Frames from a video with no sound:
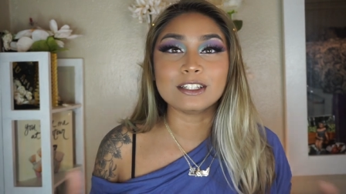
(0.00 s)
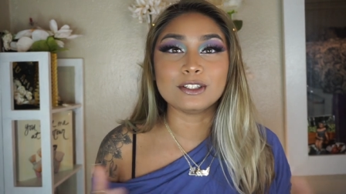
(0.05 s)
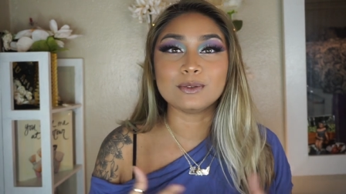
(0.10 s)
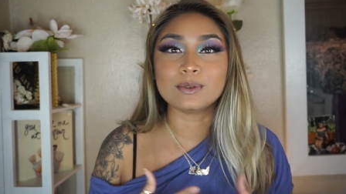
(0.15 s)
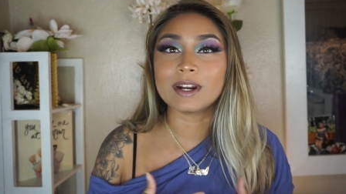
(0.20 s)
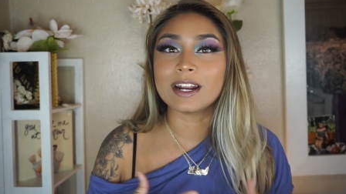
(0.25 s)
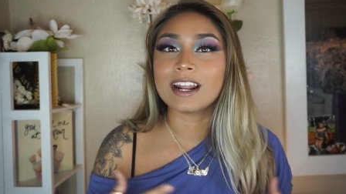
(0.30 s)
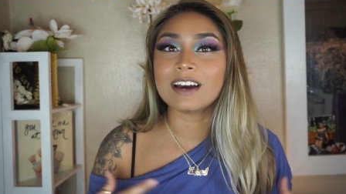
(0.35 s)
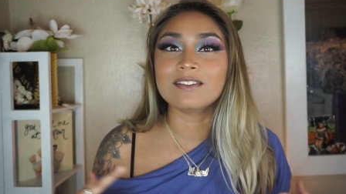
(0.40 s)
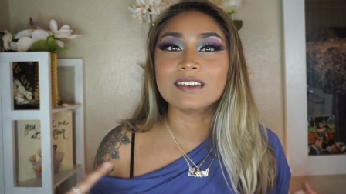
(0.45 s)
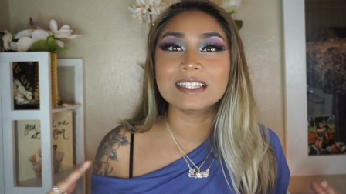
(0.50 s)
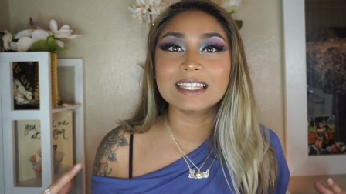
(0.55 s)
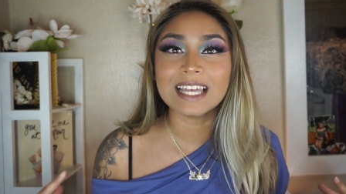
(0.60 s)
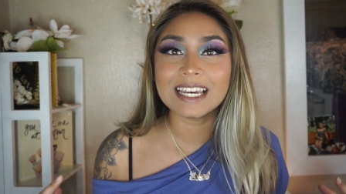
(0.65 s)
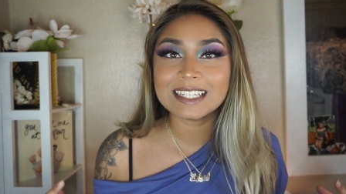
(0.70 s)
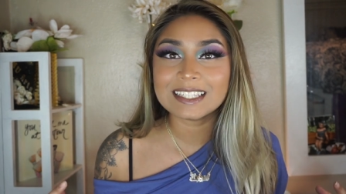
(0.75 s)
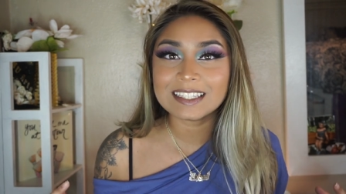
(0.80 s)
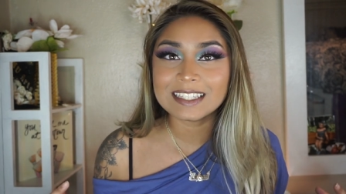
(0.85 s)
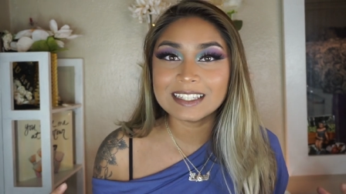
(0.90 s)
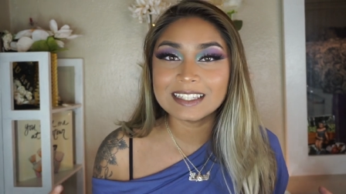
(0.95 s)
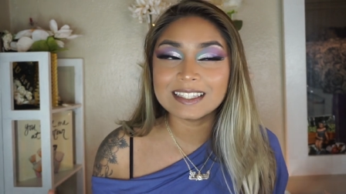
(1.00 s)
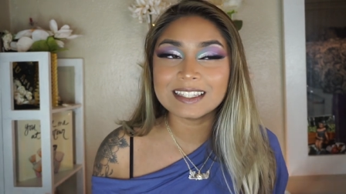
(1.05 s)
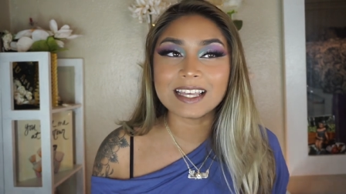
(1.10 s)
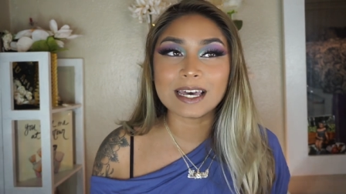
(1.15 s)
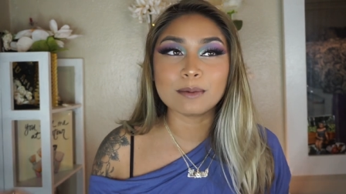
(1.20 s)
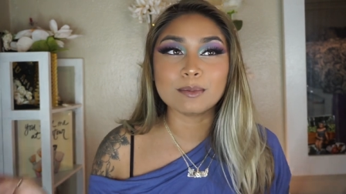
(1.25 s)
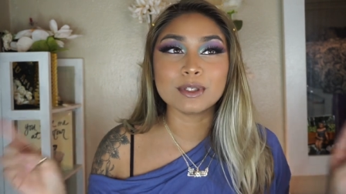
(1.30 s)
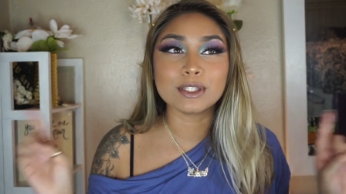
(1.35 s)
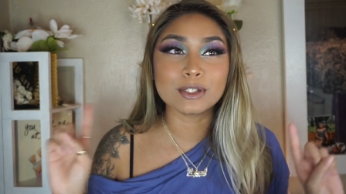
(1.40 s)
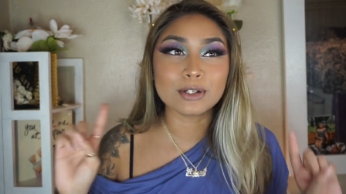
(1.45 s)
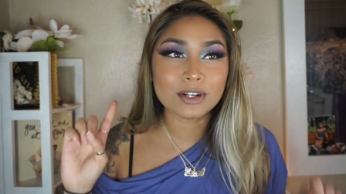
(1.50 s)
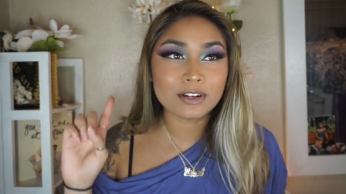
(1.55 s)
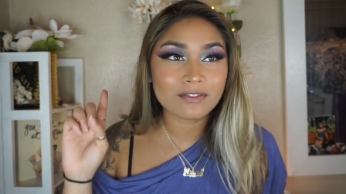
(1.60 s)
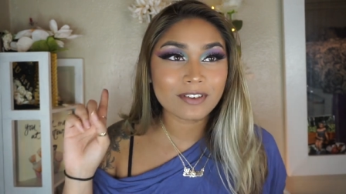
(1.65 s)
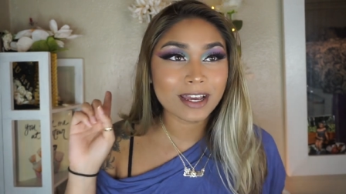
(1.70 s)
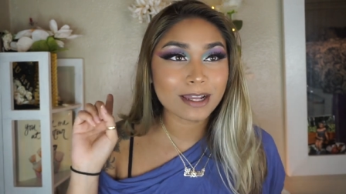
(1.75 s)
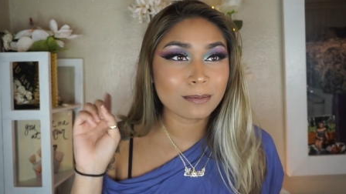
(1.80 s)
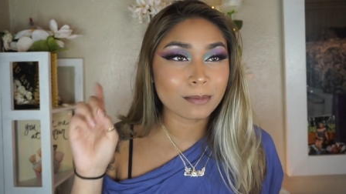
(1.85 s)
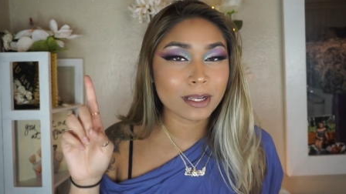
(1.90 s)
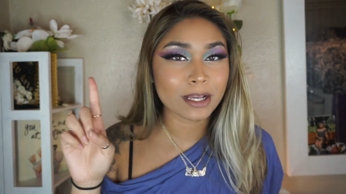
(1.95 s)
I do not have a license, I'm a
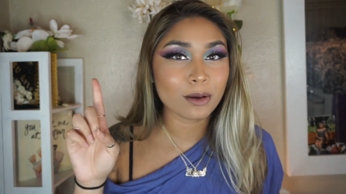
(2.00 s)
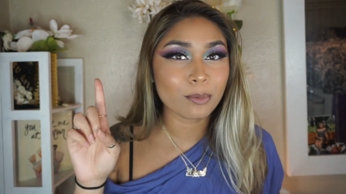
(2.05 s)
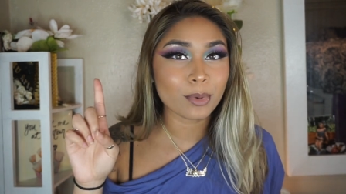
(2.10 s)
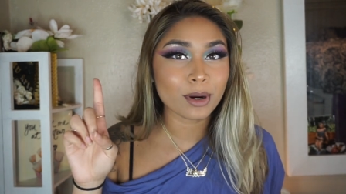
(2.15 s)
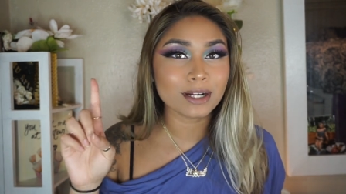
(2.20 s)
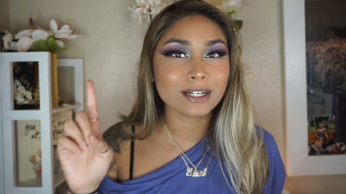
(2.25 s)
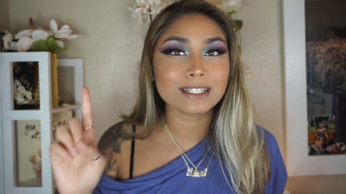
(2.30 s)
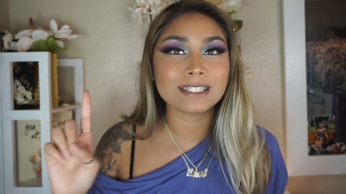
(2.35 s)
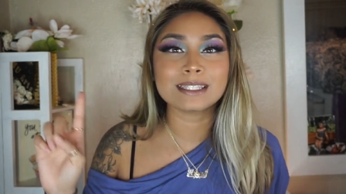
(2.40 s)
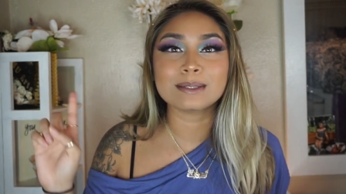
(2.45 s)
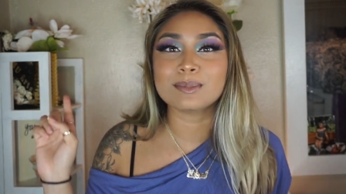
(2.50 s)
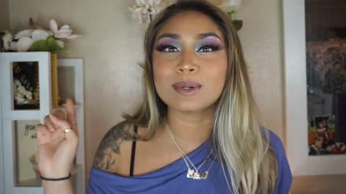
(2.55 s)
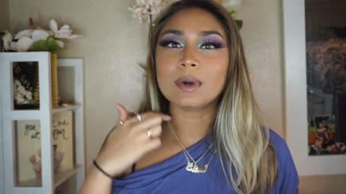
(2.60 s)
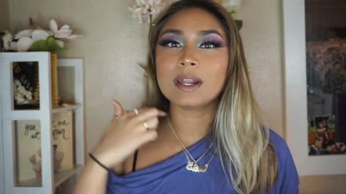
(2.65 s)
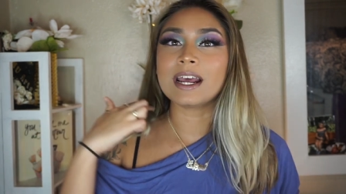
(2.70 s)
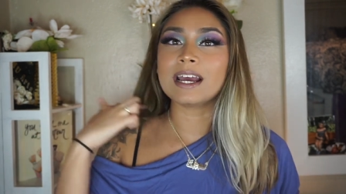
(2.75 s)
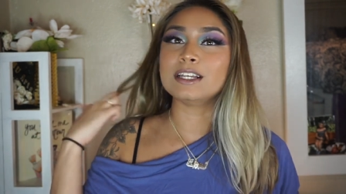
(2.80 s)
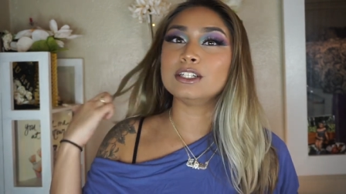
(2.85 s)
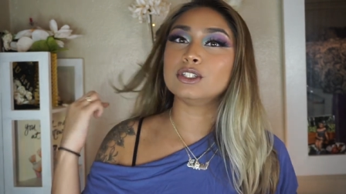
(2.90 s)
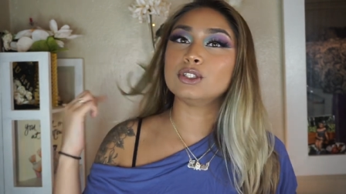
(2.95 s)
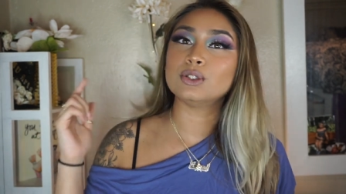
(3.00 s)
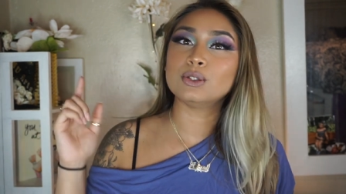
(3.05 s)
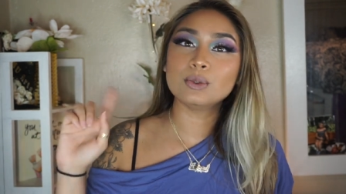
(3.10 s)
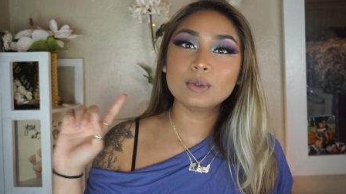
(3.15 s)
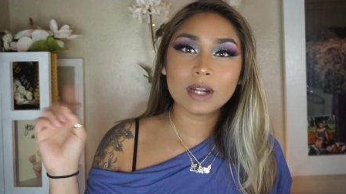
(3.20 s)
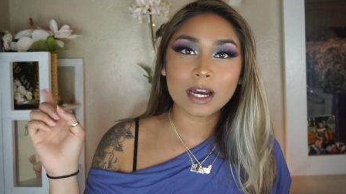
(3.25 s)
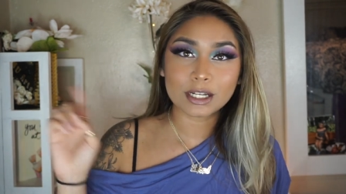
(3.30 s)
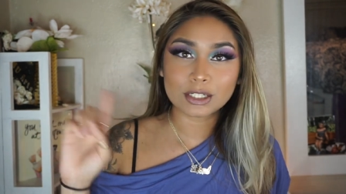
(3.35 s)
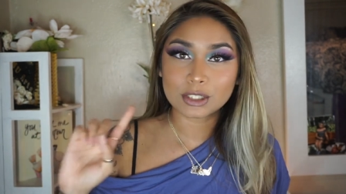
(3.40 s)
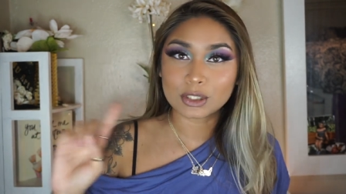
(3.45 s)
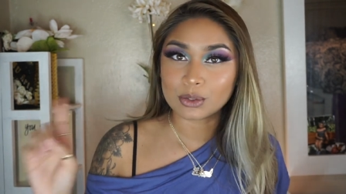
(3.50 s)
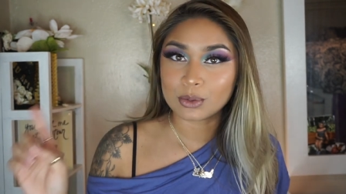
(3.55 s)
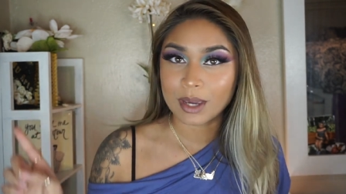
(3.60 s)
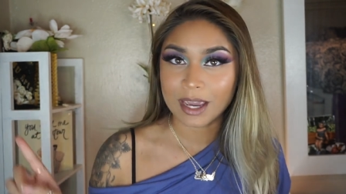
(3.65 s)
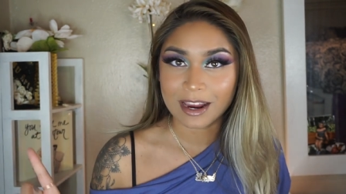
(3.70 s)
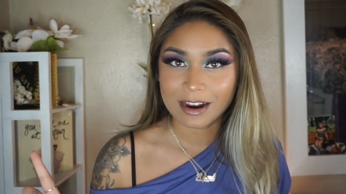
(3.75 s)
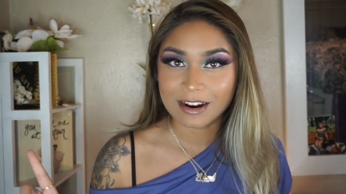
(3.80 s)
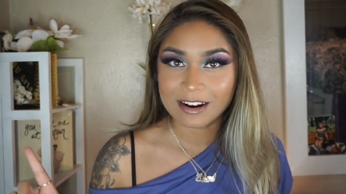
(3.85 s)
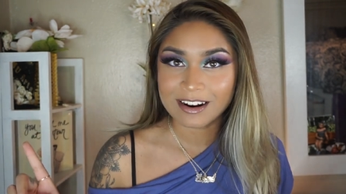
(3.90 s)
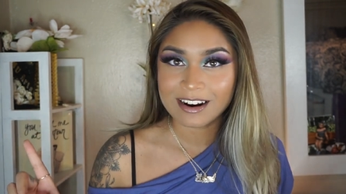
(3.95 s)
certified makeup artist, but I do not do
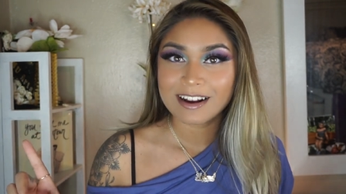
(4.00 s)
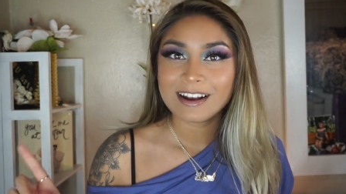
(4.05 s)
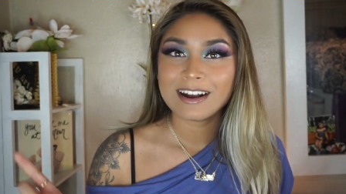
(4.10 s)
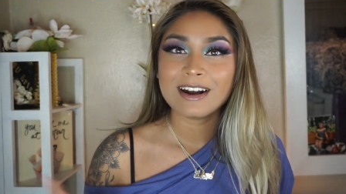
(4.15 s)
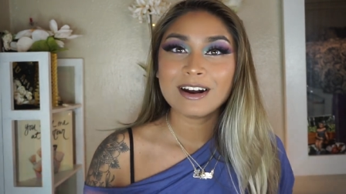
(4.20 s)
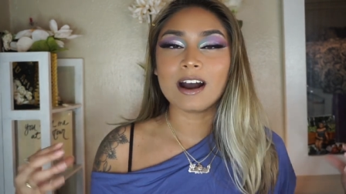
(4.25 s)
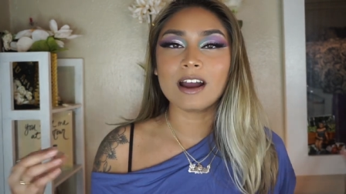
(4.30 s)
hair.